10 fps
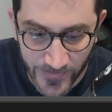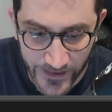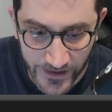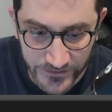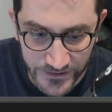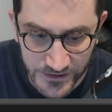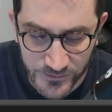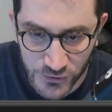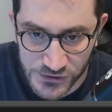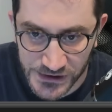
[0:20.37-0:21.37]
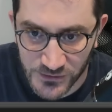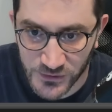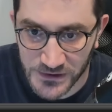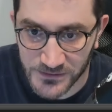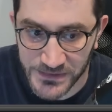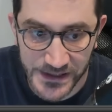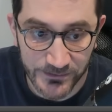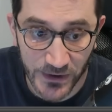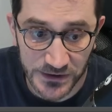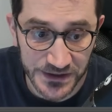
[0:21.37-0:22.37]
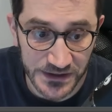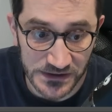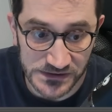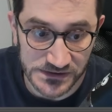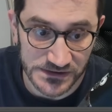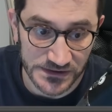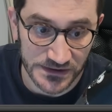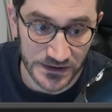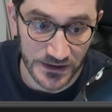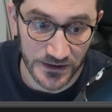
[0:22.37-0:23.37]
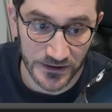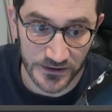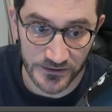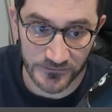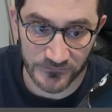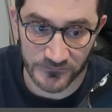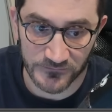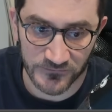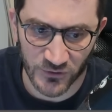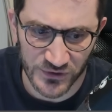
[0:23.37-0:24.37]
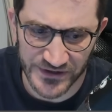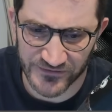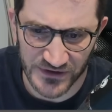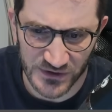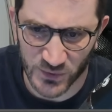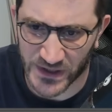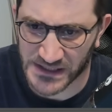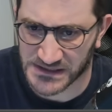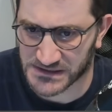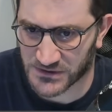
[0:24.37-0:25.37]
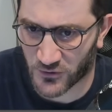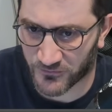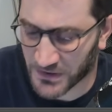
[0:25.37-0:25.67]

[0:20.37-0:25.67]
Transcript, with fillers: and another project will be particles, four different ways of